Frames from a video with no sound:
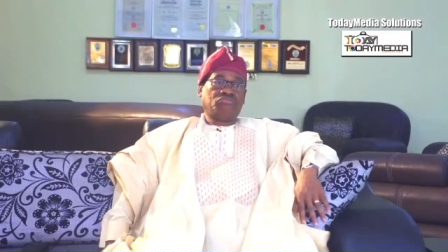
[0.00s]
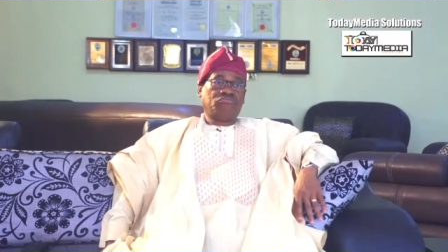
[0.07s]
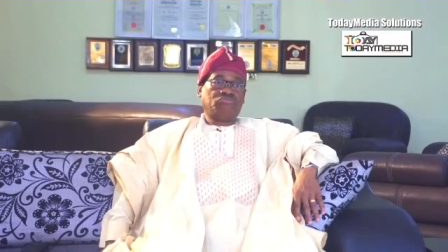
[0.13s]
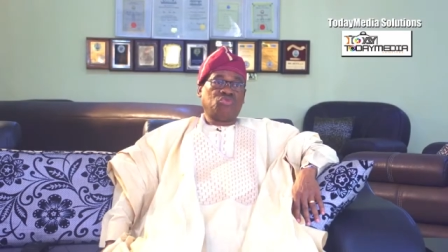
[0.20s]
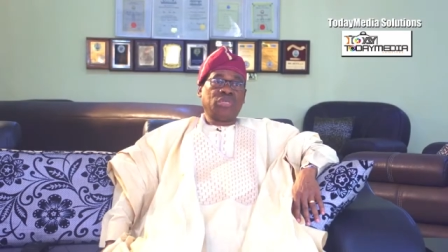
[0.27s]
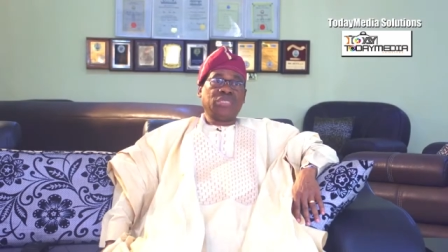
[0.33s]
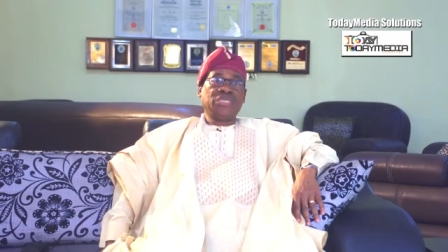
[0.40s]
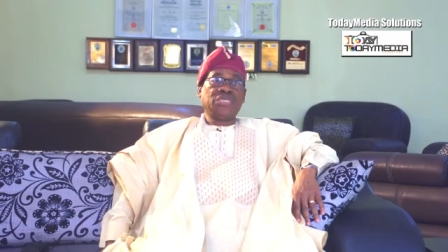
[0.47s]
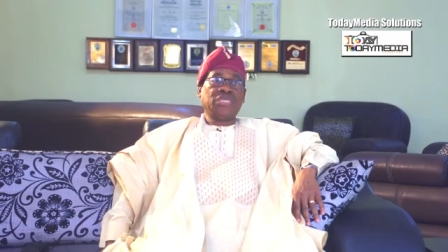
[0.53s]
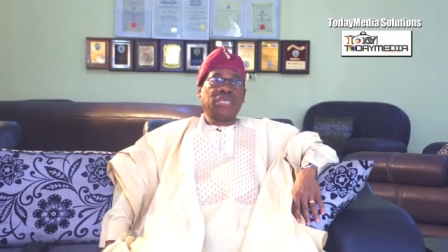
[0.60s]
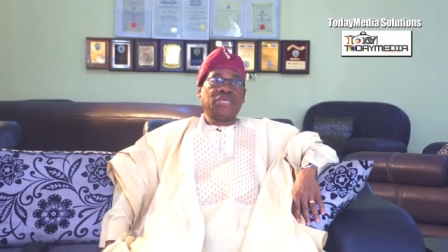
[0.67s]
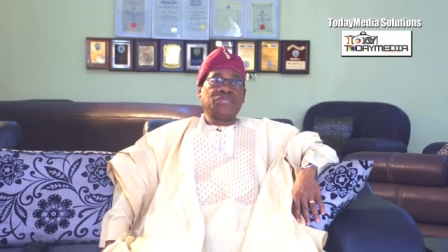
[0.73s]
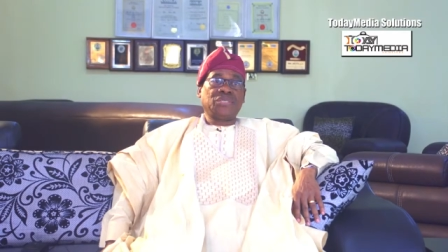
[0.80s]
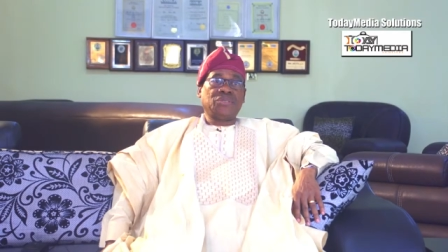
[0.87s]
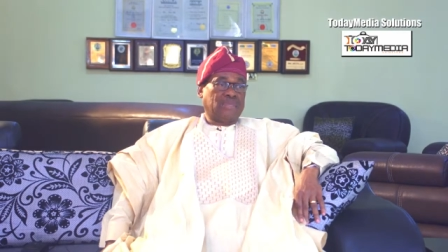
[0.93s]
20
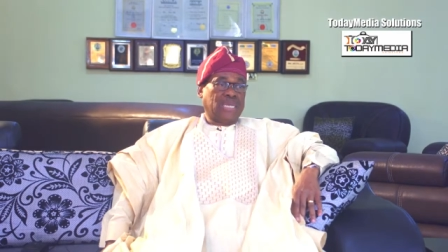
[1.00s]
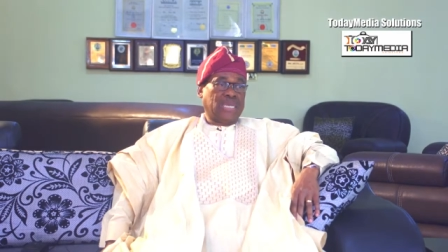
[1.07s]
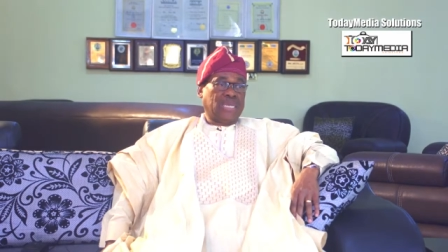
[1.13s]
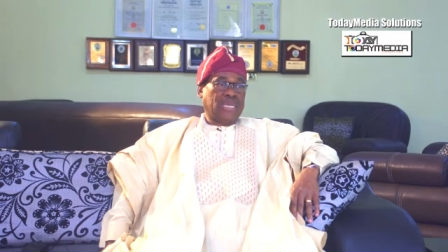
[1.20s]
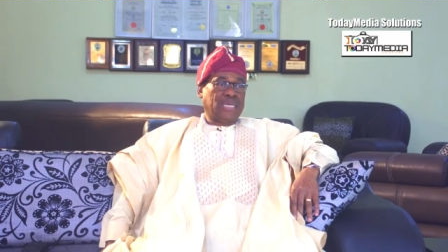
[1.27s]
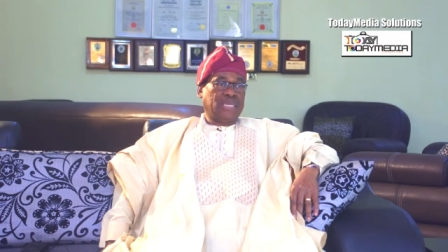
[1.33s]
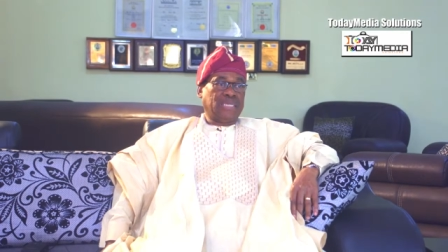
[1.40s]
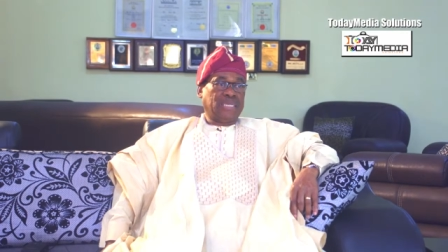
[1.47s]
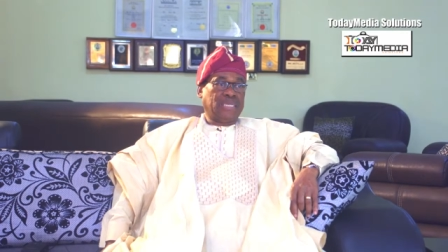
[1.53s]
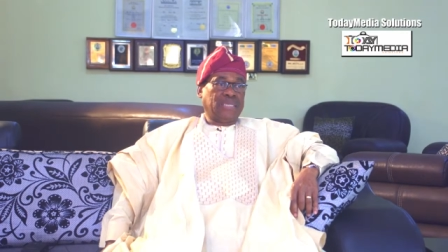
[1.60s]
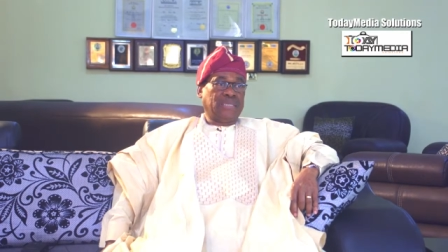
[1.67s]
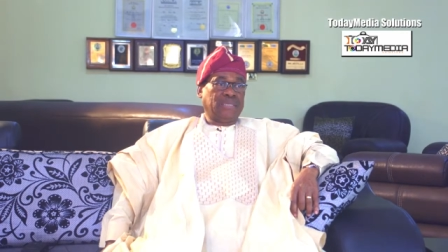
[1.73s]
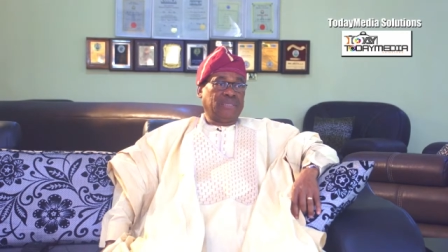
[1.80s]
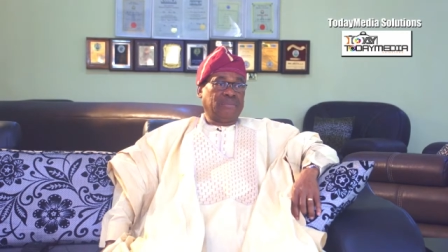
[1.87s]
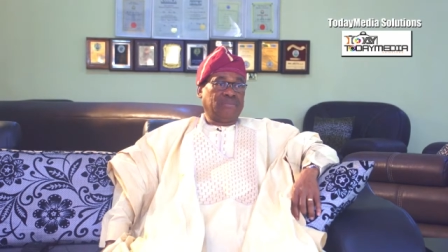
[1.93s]
years ago, I had
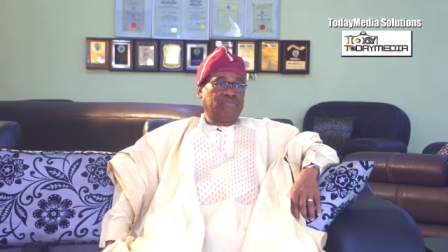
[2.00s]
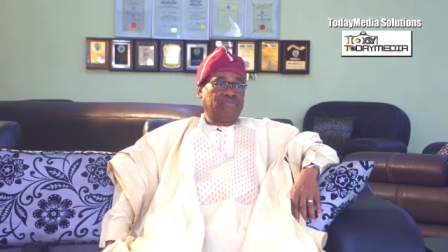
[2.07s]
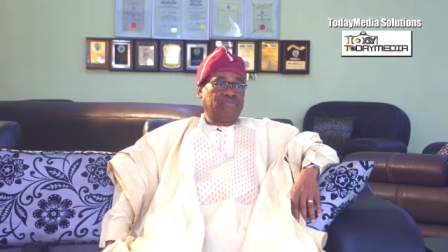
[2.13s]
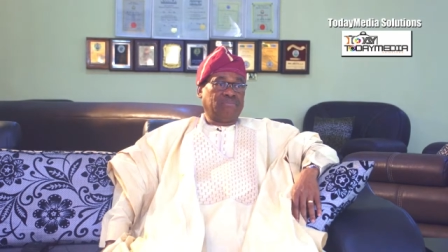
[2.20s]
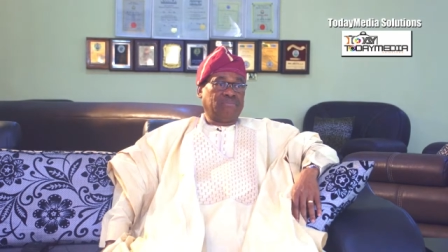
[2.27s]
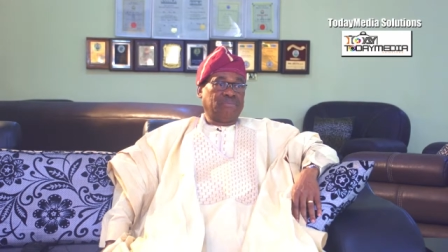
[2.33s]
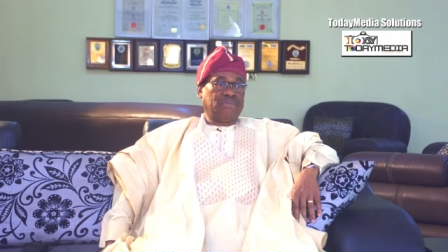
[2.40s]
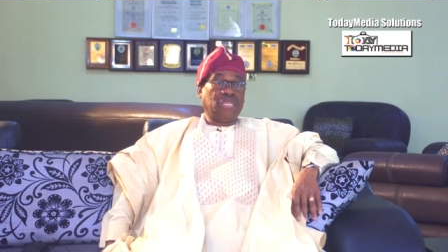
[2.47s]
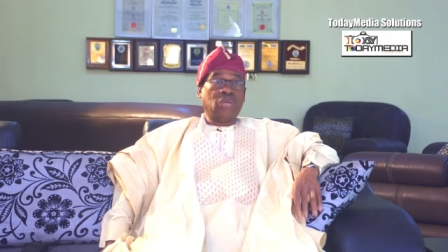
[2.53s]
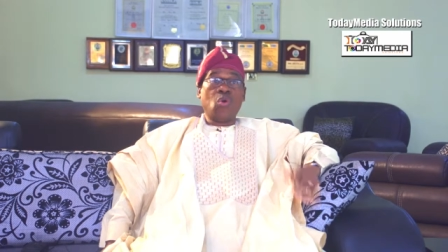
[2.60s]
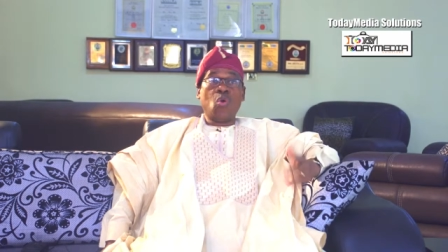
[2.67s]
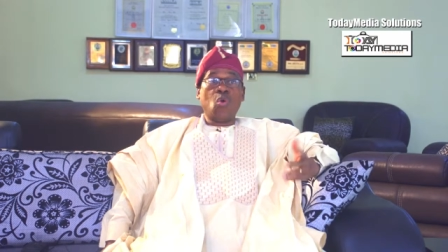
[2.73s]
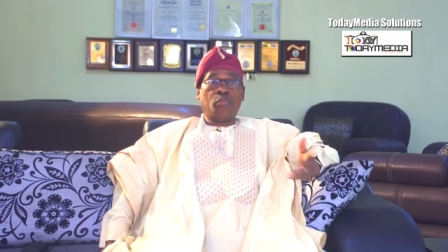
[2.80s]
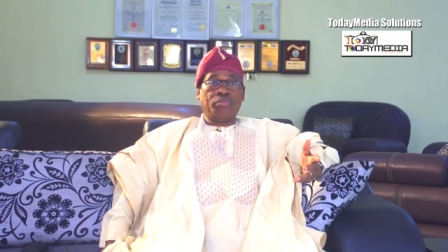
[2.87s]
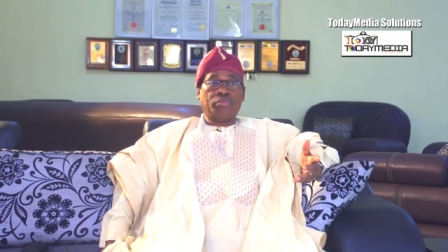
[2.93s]
uh, the
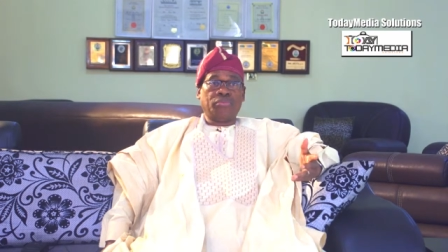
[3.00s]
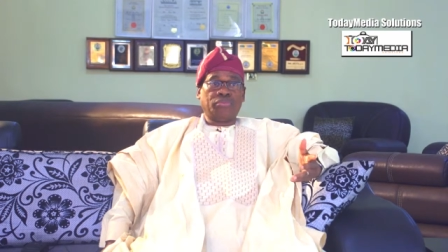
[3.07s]
hope